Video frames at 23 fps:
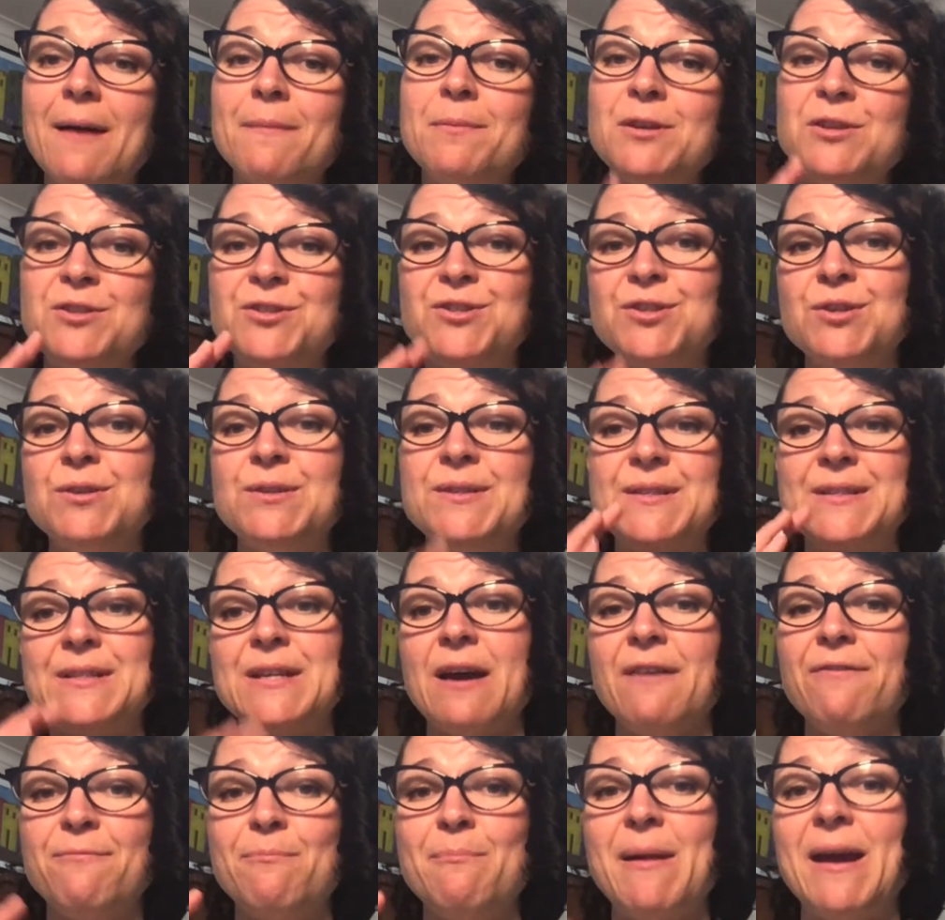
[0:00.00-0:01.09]
to do
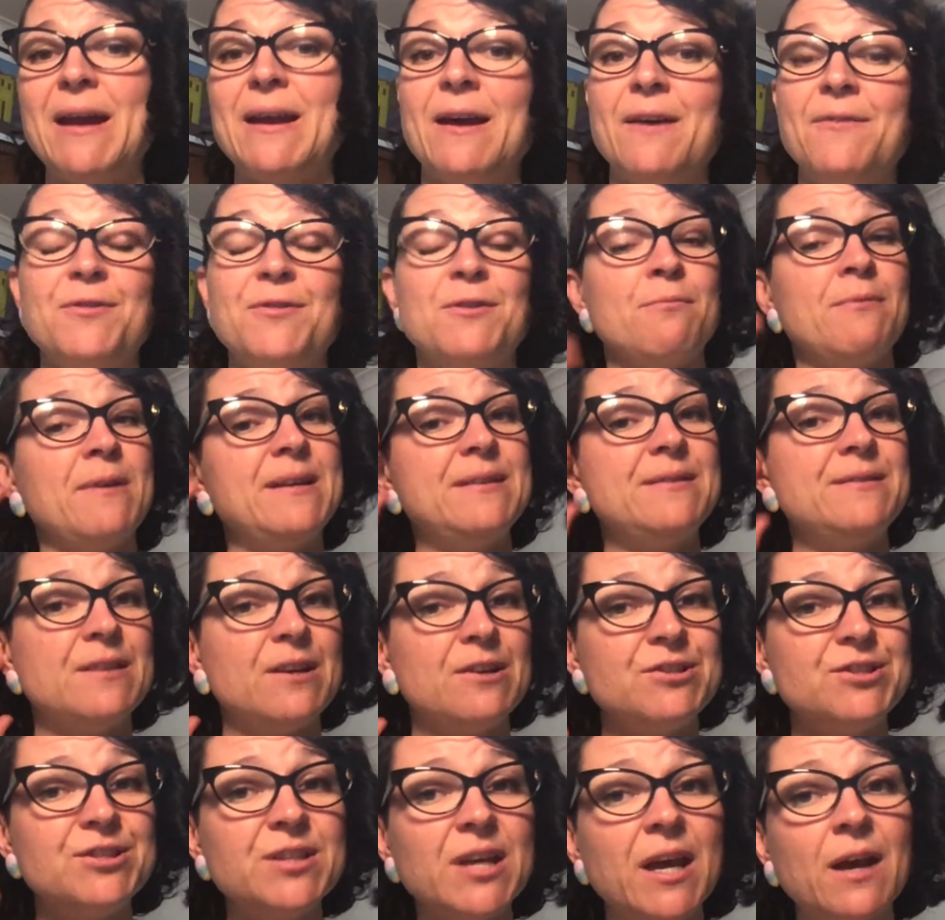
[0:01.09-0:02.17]
stuff better. The
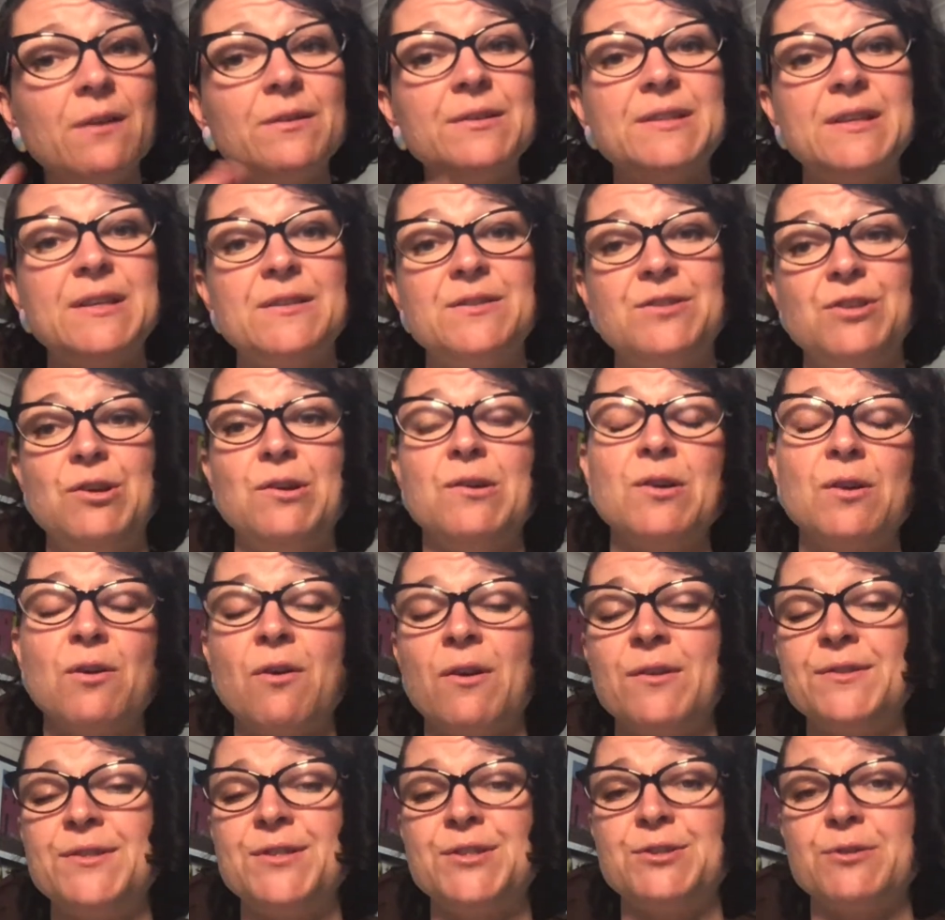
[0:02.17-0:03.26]
research tells us you can
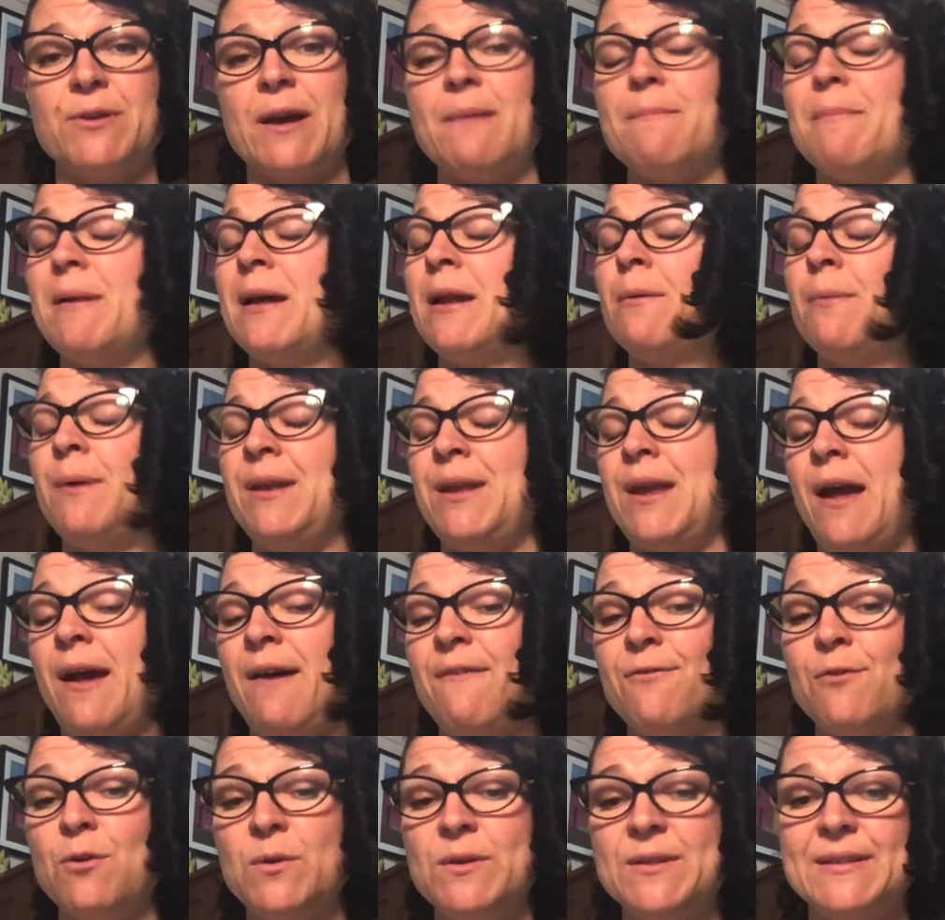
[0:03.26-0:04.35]
concentrate better when you
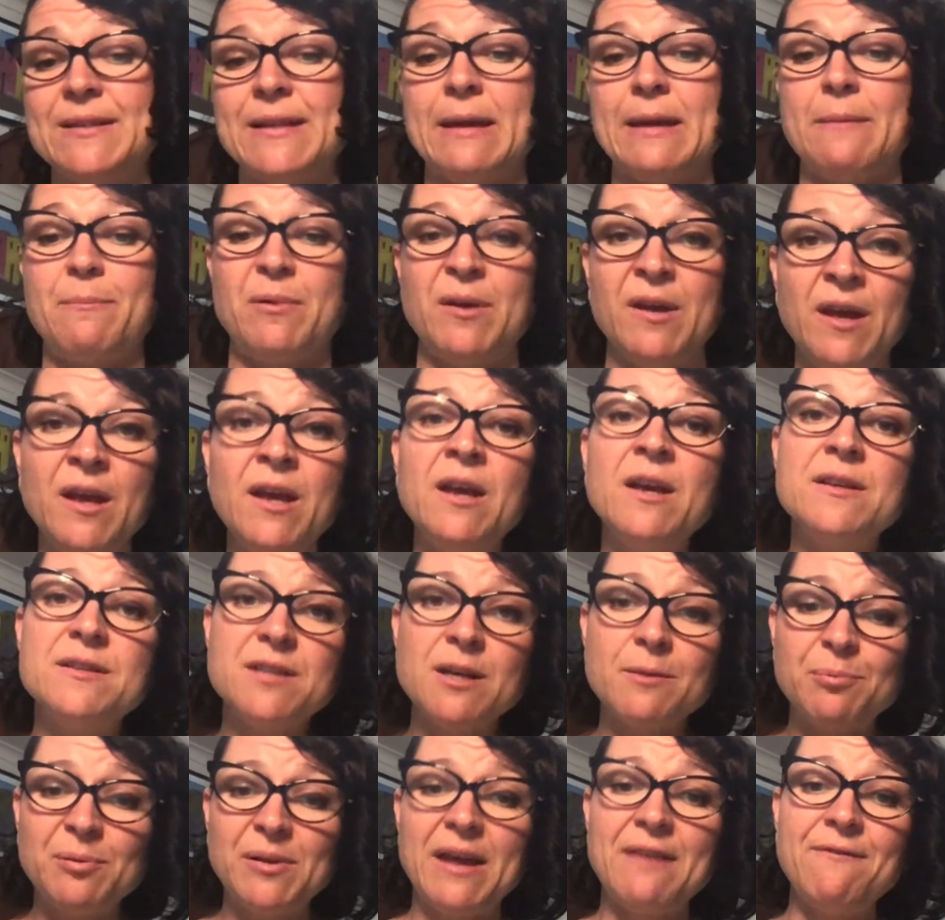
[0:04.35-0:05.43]
have good sleep.
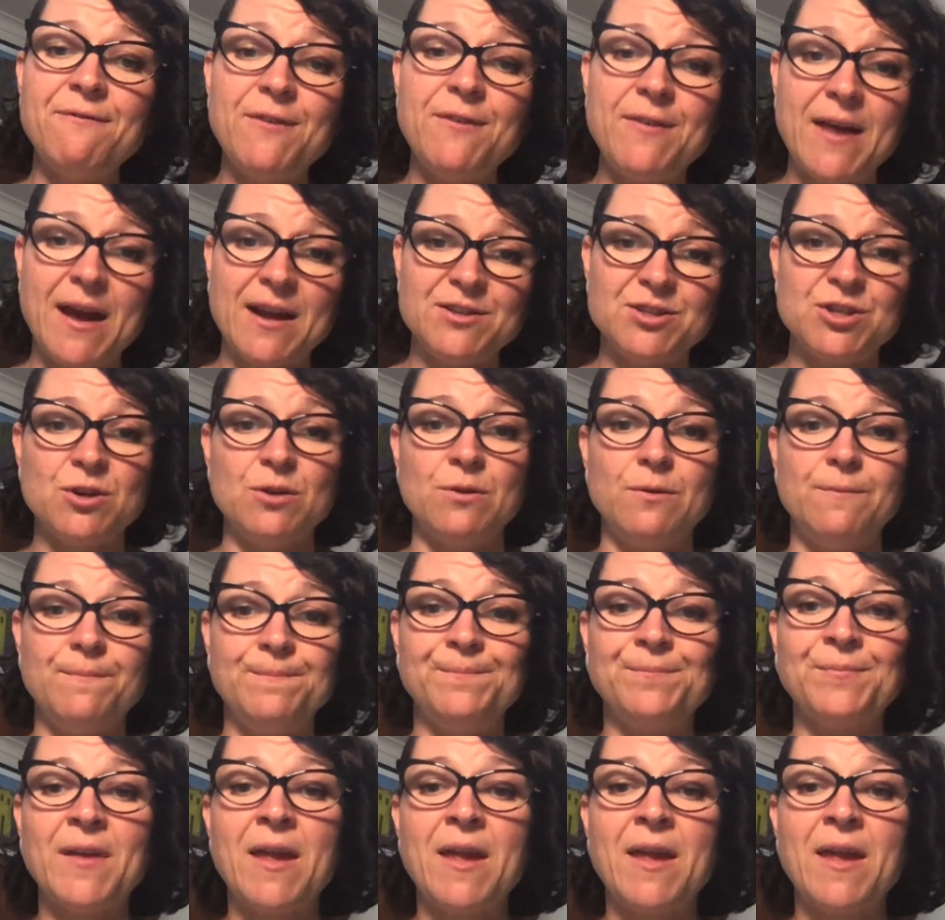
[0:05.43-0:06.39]
So plan for that too.